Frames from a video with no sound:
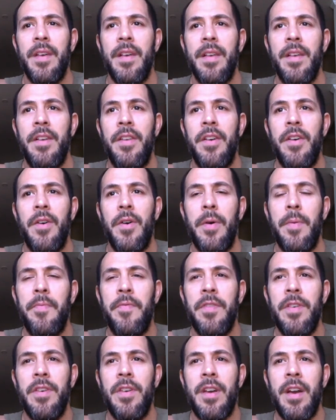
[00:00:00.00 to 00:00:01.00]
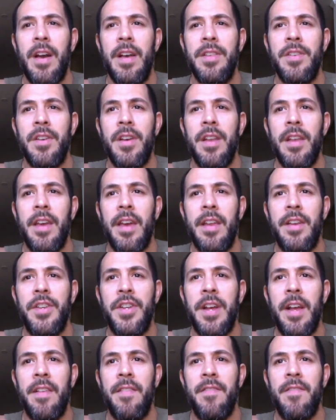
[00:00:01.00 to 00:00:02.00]
you know, hopefully you guys are going to get a
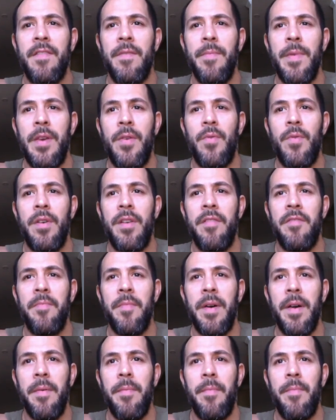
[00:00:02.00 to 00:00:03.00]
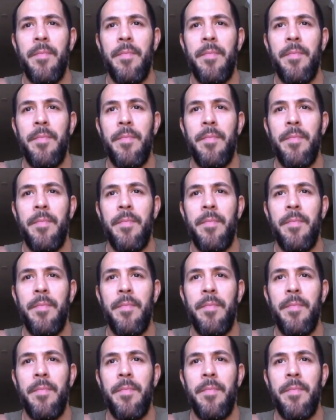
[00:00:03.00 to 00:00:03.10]
chance to meet one of my